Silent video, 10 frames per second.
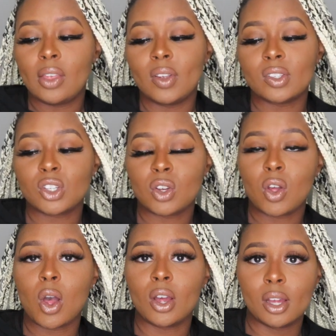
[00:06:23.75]
there's a show
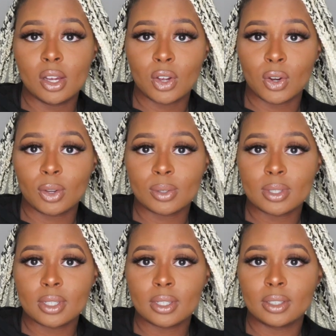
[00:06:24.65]
called Good Girls.